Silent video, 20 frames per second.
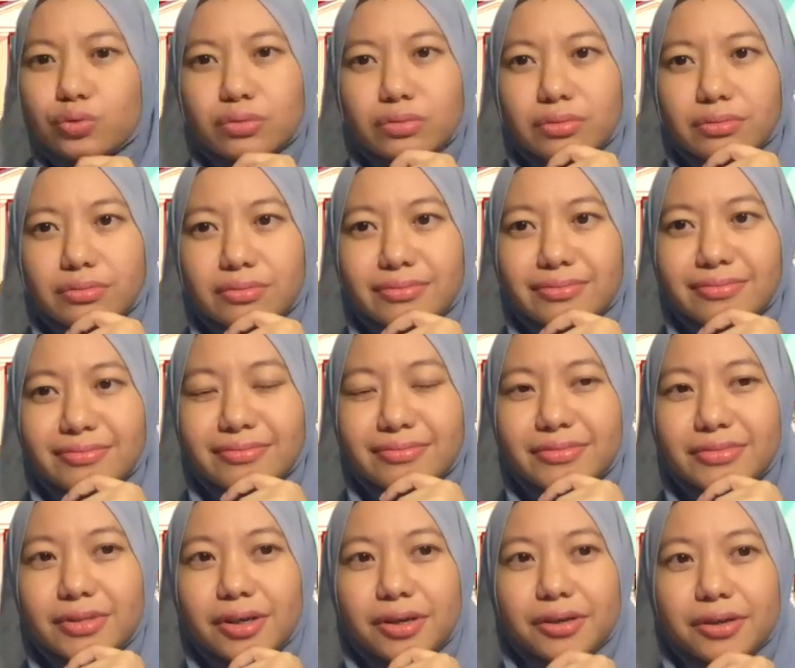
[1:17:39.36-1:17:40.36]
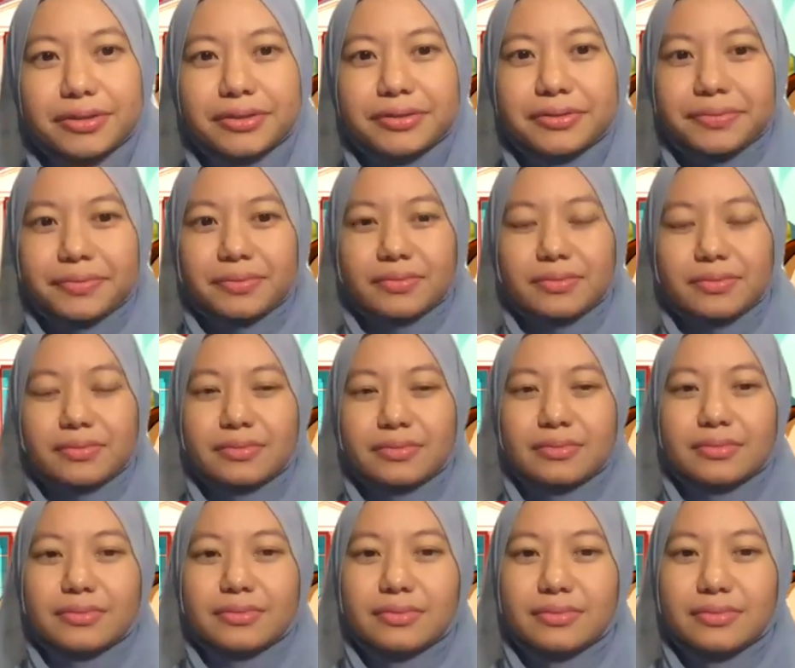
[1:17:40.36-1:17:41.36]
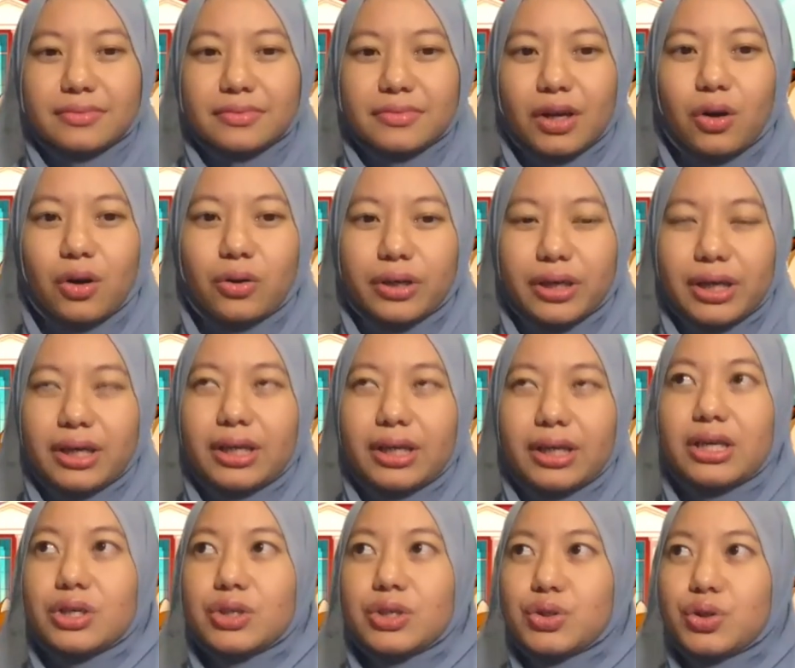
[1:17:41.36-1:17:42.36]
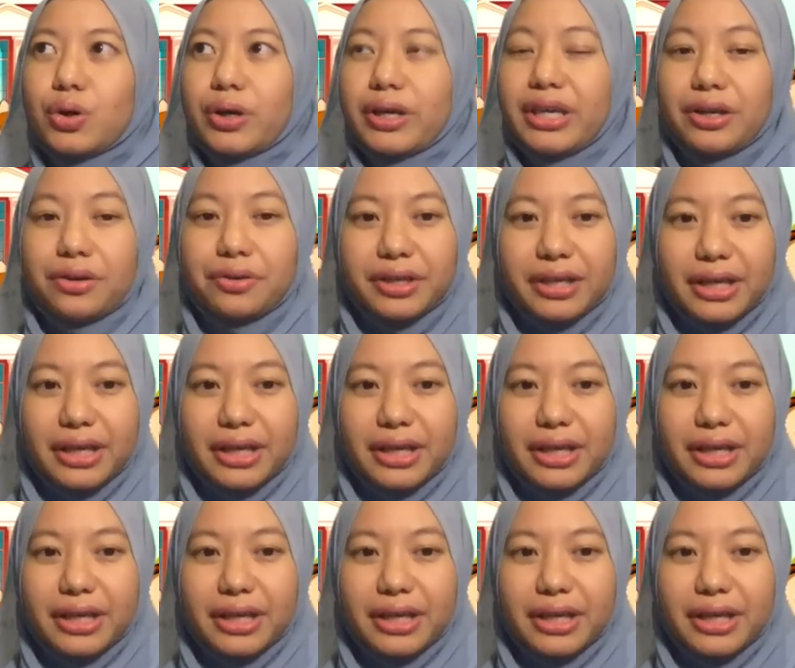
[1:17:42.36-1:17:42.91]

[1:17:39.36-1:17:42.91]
standard IEM earphones? Okay. So yeah. hearing